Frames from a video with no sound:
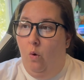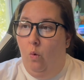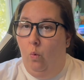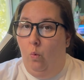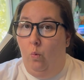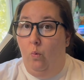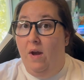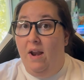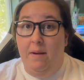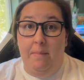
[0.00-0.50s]

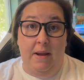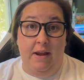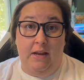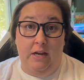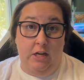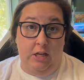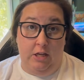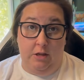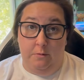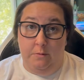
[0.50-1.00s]
When am I
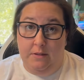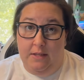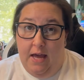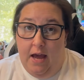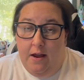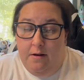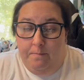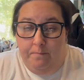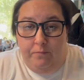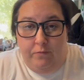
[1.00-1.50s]
going to use
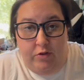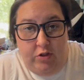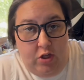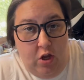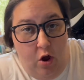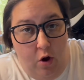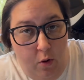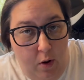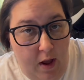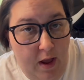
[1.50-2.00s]
that?
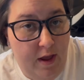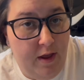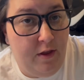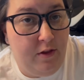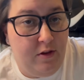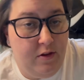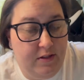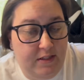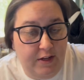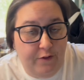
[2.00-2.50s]
So
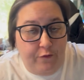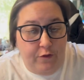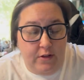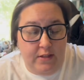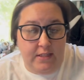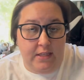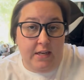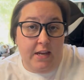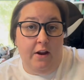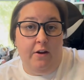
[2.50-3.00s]

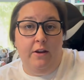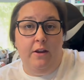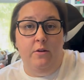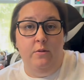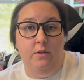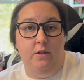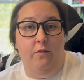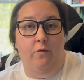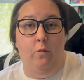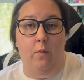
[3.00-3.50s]
different
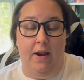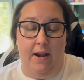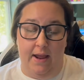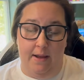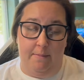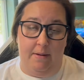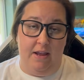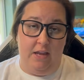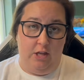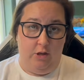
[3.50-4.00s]
scenarios of when I
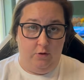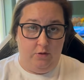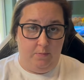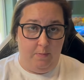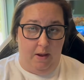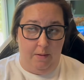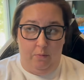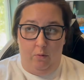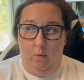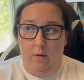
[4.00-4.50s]
might use
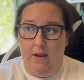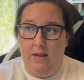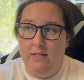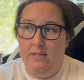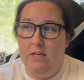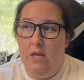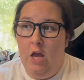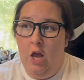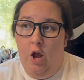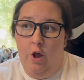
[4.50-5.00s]
my
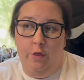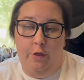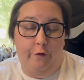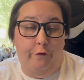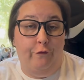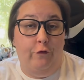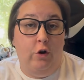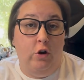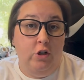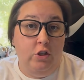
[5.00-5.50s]
points. The
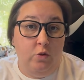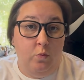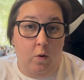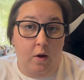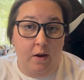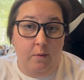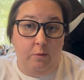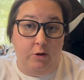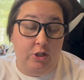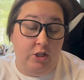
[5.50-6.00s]
first
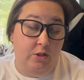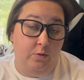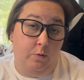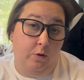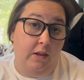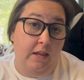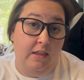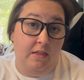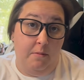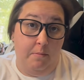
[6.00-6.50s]
one, which is
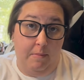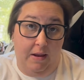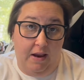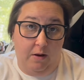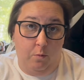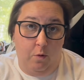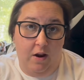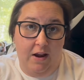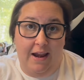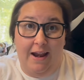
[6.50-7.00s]
really the
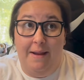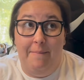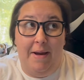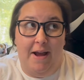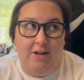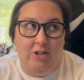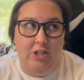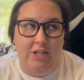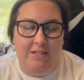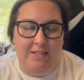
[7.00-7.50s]
main one, and I'm
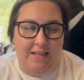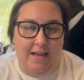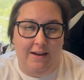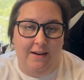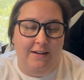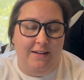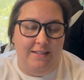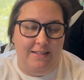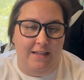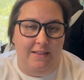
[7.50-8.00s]
actually
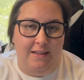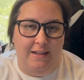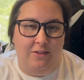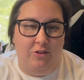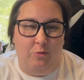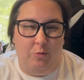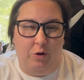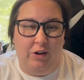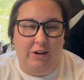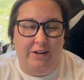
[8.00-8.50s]
excited because I think
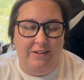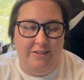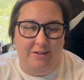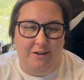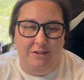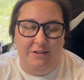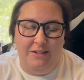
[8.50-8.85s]
that we're going to start